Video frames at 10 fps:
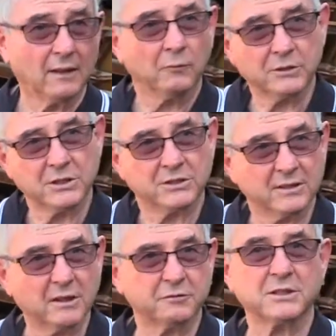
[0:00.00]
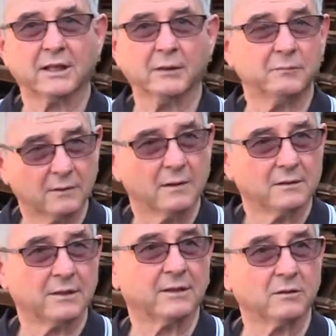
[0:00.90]
which is enough time
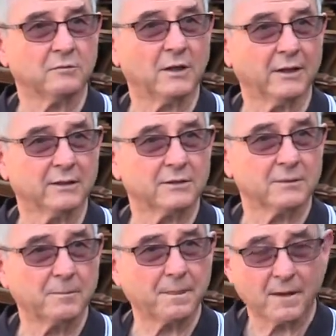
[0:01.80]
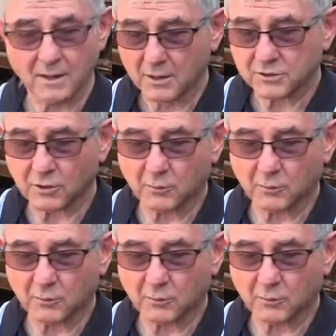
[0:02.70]
to kill the vines. So